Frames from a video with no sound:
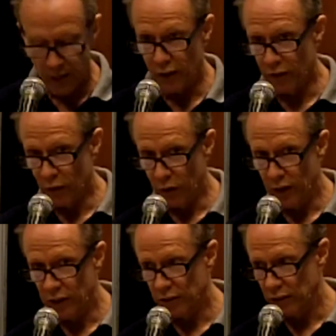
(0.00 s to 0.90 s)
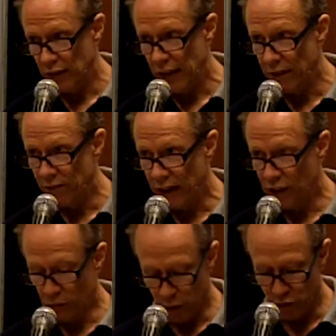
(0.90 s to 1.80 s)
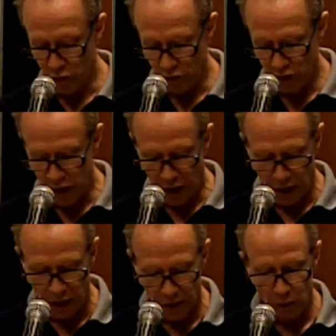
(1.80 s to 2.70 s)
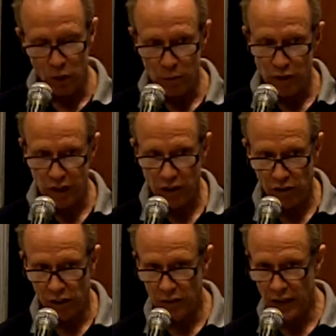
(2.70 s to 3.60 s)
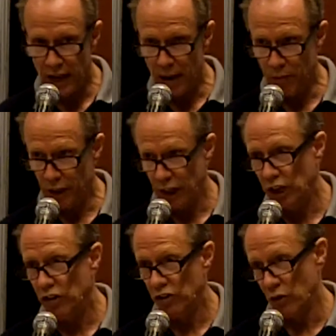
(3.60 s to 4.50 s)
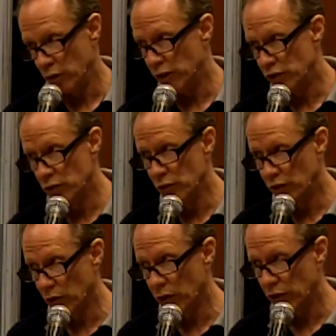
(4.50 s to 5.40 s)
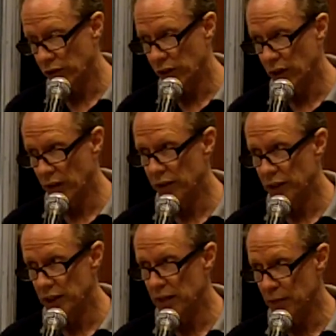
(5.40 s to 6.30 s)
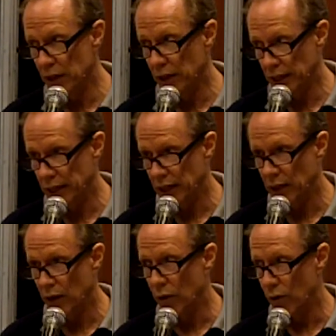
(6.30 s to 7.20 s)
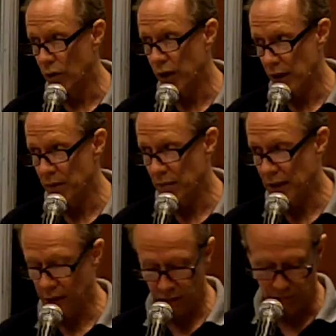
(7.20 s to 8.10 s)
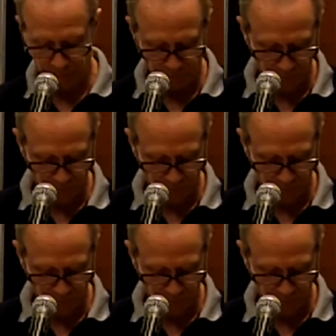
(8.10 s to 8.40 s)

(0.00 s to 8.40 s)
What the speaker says: Therefore, it is advisable to check the reputation of the application or the true source of the email link or MMS.